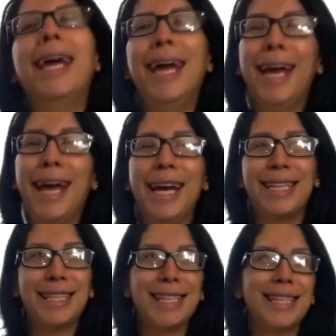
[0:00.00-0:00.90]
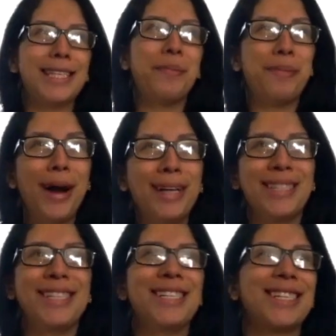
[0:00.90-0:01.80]
it's a
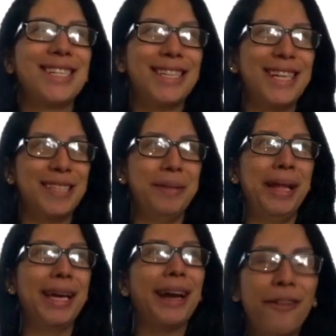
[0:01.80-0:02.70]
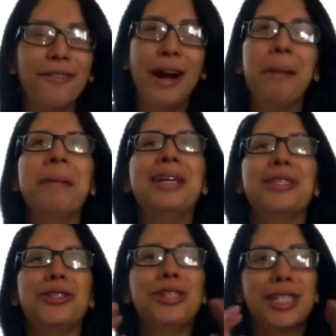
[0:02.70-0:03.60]
process. It takes me like 5
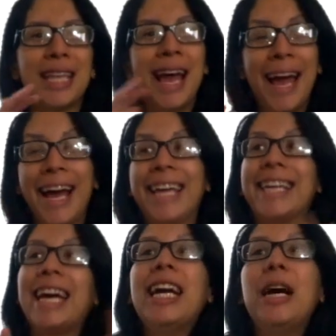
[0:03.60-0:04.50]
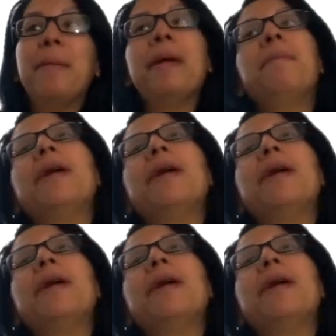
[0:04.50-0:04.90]
minutes to just get up and